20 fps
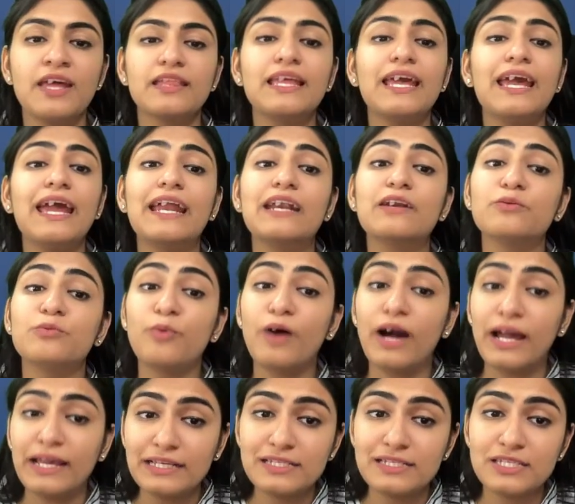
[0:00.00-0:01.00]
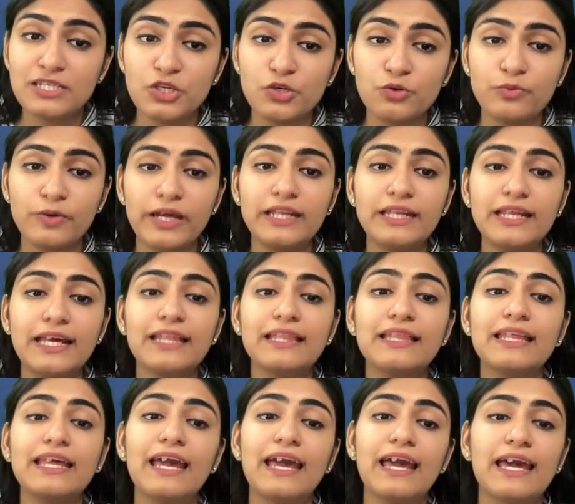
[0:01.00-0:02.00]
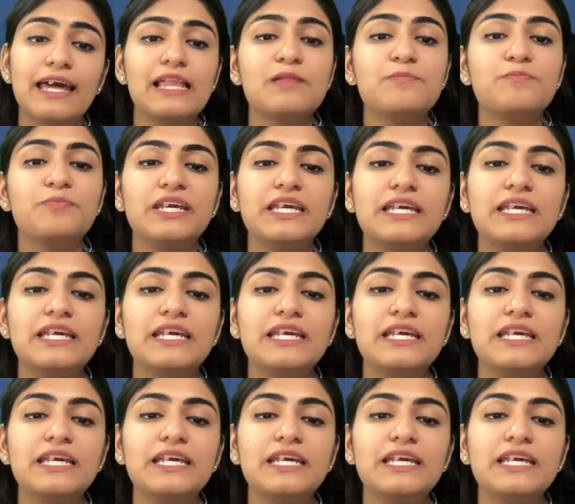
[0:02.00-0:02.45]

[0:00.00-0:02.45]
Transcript: They advise UN and they help